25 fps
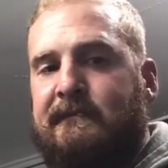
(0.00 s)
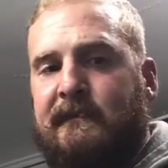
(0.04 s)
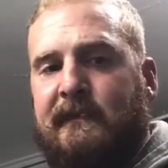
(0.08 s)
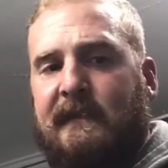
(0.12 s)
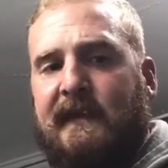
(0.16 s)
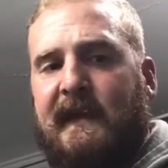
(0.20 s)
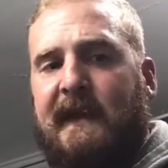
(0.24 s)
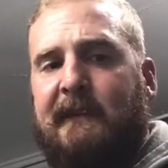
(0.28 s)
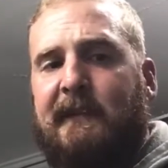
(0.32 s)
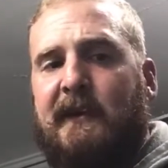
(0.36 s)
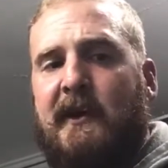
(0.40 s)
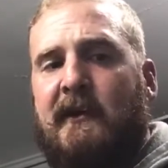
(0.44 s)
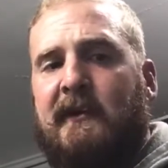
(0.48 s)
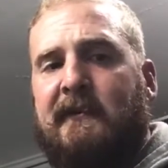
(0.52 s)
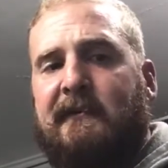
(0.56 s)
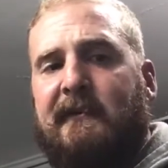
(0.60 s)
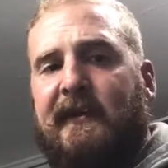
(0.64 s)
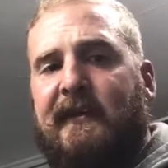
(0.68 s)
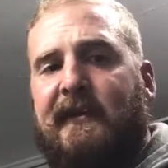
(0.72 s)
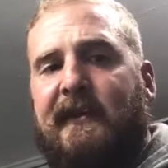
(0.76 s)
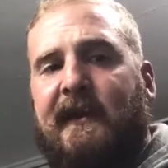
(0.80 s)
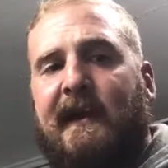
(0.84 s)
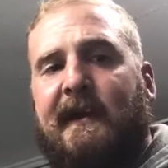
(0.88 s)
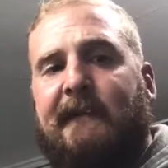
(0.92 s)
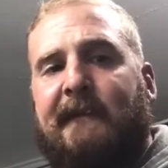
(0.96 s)
keep going with
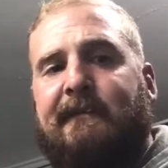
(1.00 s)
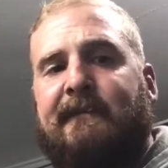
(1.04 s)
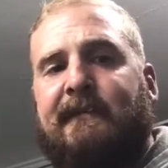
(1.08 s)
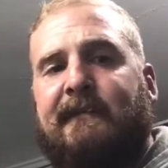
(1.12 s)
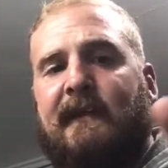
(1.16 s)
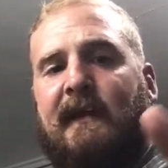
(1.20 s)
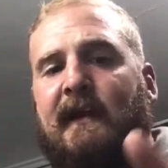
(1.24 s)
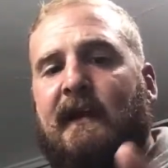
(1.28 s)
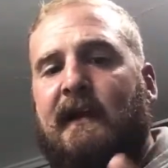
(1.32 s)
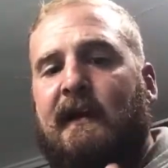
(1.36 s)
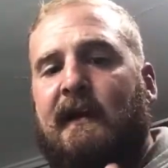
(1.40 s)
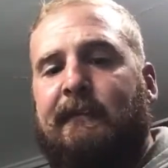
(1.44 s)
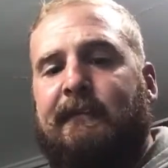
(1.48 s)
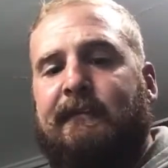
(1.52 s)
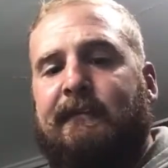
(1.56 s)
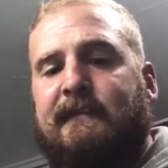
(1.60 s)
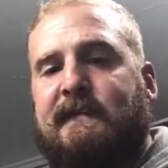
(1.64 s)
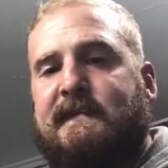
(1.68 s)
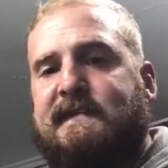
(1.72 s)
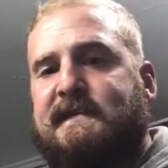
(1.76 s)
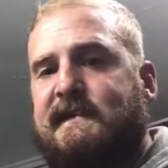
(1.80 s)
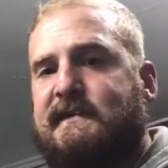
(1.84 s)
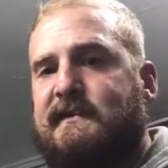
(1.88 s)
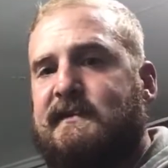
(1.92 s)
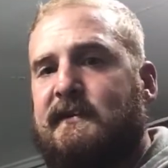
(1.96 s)
that.
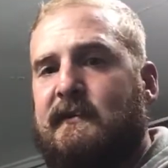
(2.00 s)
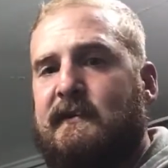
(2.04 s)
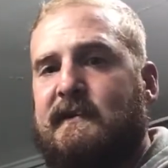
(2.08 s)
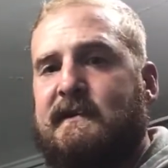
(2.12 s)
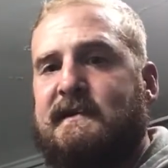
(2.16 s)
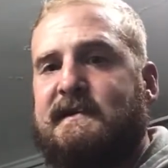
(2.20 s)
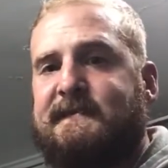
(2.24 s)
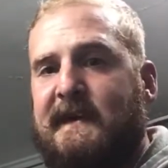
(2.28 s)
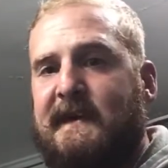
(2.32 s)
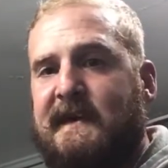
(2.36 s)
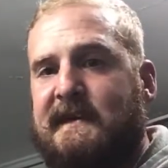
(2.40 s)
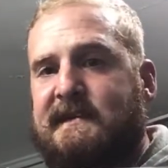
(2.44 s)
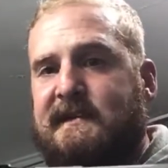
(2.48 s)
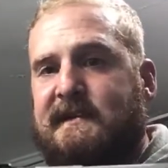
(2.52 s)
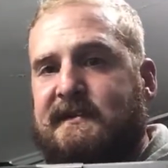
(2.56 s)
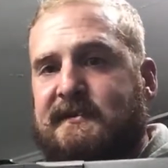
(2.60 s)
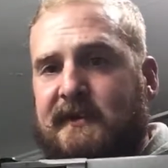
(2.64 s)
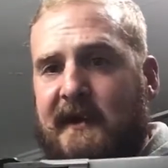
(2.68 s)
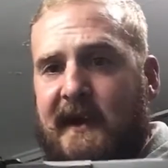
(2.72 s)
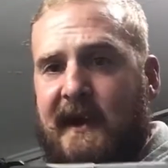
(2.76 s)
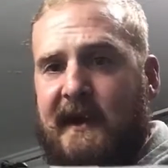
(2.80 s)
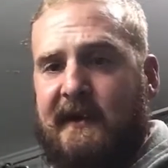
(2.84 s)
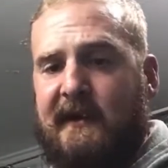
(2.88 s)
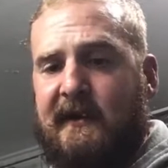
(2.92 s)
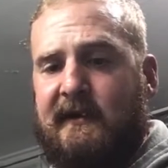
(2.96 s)
So Taurus makes a
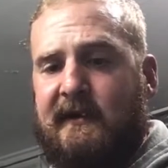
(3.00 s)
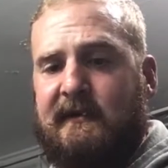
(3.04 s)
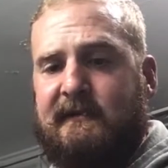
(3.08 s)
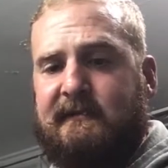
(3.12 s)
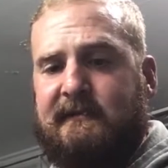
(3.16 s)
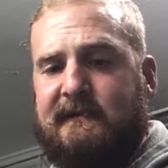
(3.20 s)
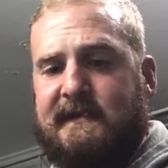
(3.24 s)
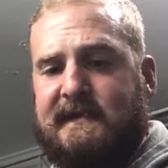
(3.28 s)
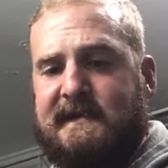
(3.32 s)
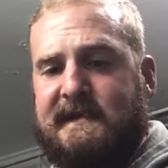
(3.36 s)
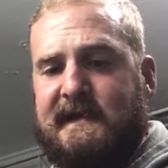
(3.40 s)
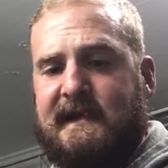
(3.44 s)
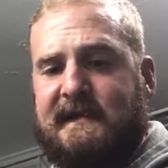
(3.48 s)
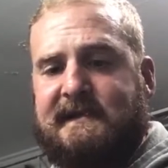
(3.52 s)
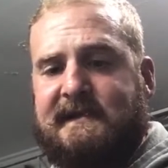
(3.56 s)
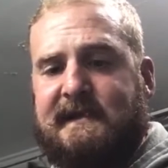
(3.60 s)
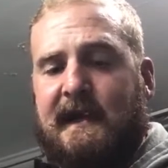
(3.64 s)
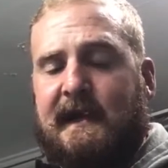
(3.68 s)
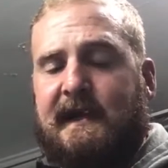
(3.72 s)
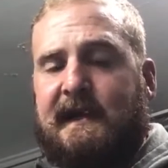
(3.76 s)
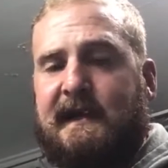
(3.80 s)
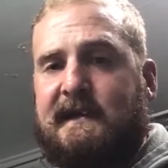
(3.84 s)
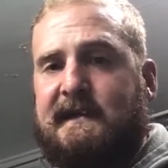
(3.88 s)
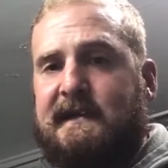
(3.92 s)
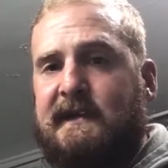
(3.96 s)
tracker in
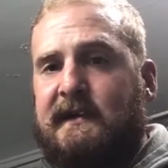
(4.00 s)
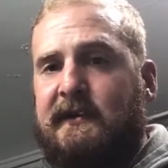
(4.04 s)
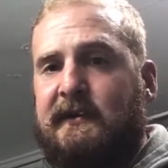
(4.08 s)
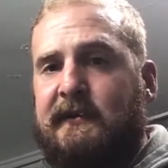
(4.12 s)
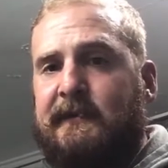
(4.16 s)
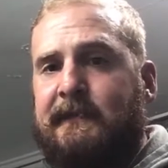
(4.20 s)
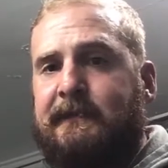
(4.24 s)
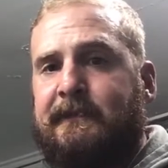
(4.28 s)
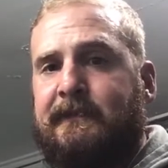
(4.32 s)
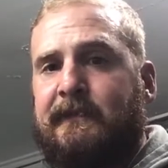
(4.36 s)
692